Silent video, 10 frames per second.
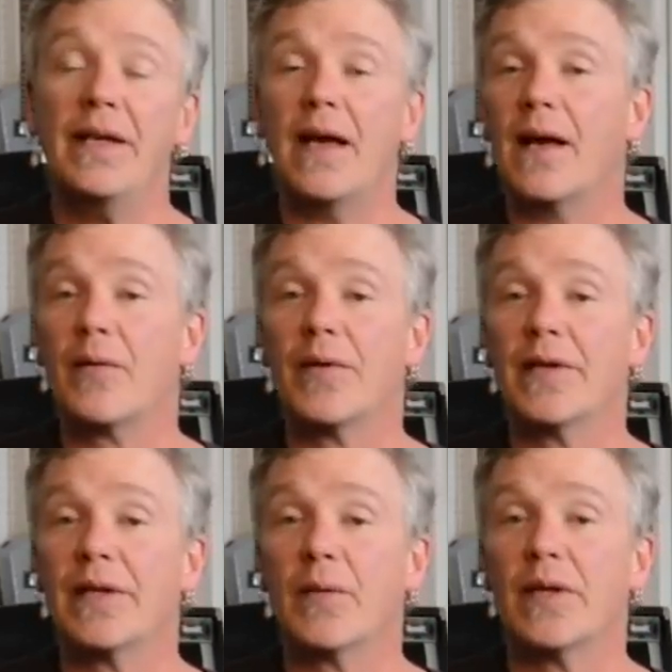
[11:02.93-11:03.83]
I
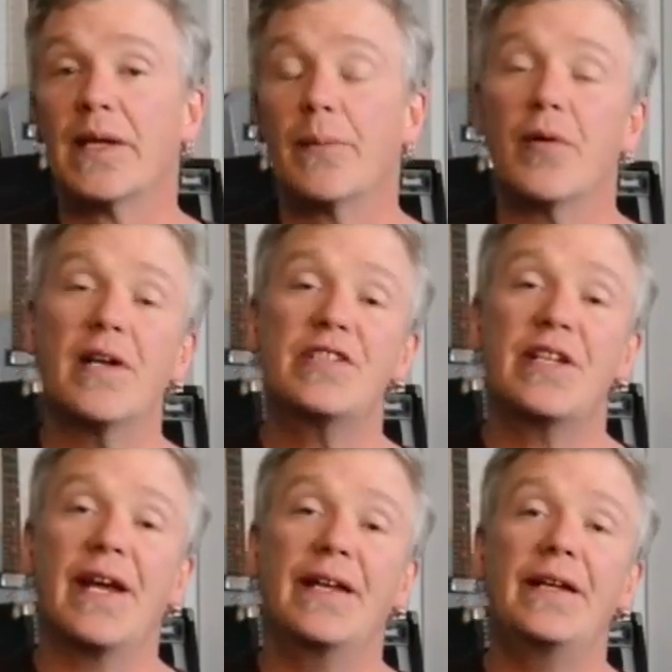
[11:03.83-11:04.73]
really
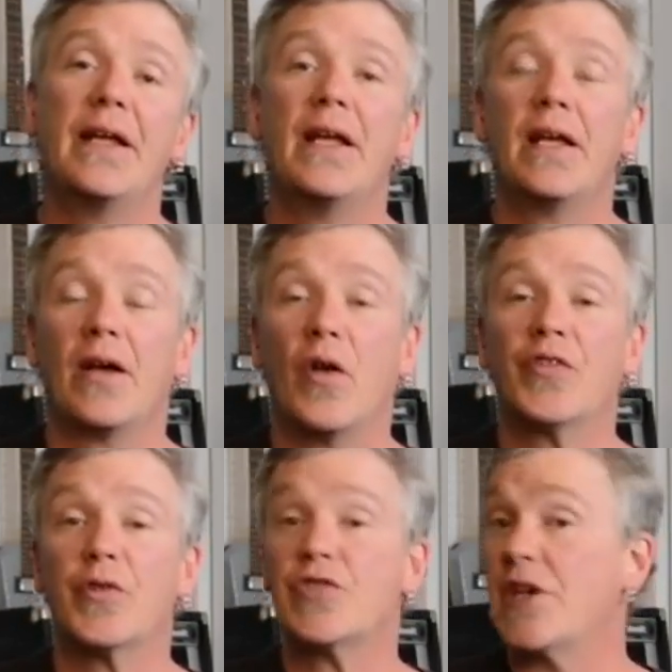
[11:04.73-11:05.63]
appreciate it.
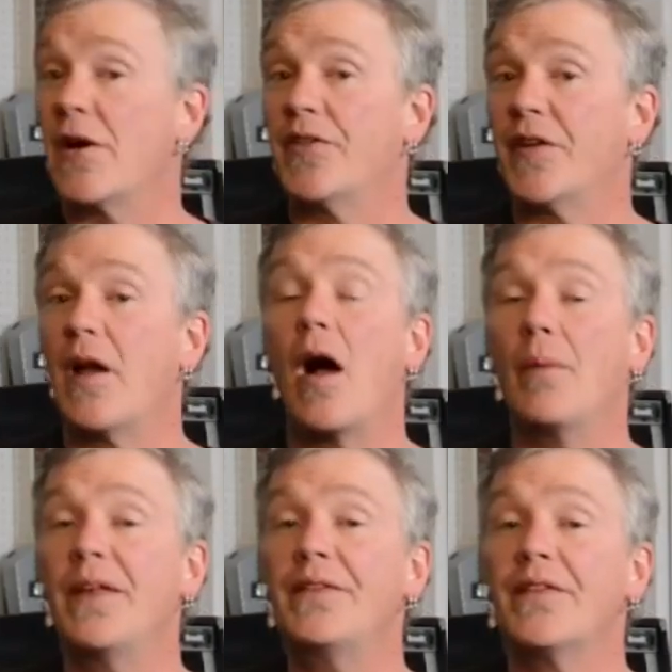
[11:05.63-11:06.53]
Also shares and
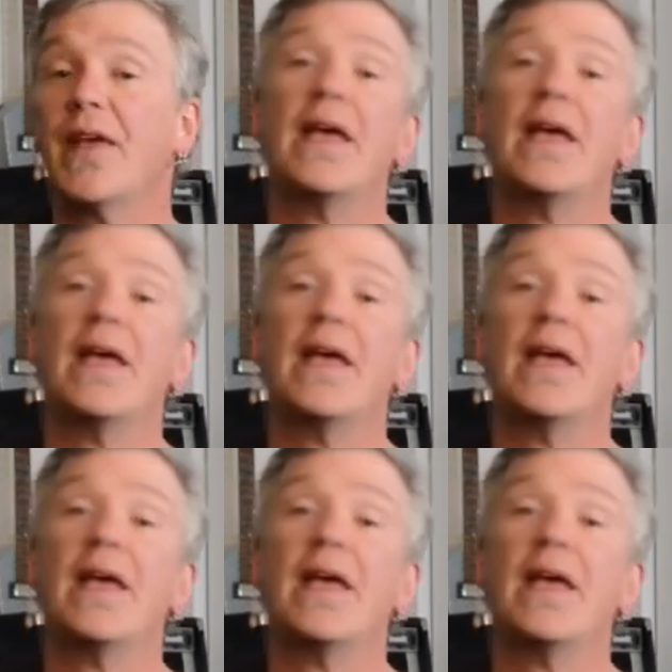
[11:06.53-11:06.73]
comments.